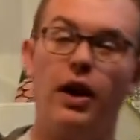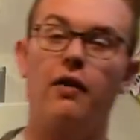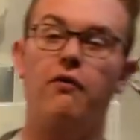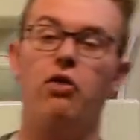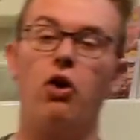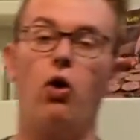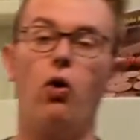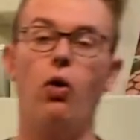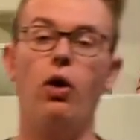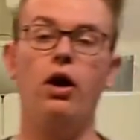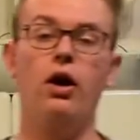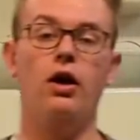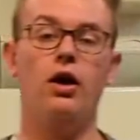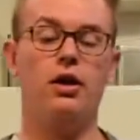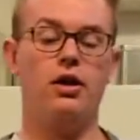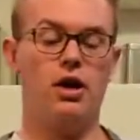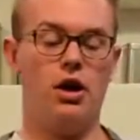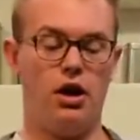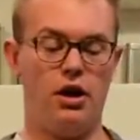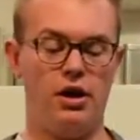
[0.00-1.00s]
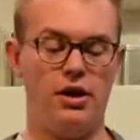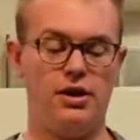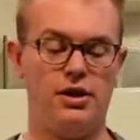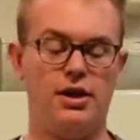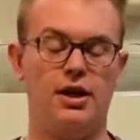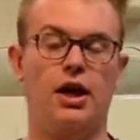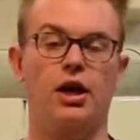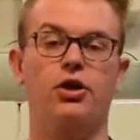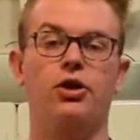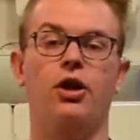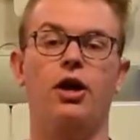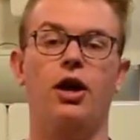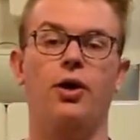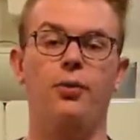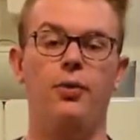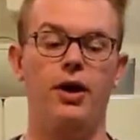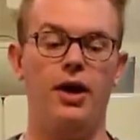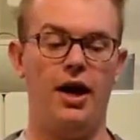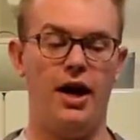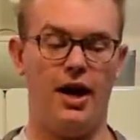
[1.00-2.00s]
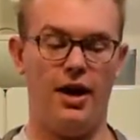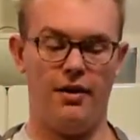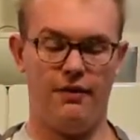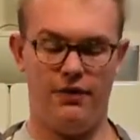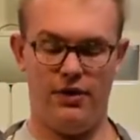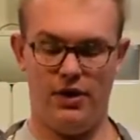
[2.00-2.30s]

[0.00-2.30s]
have the oil and the onions together, and we have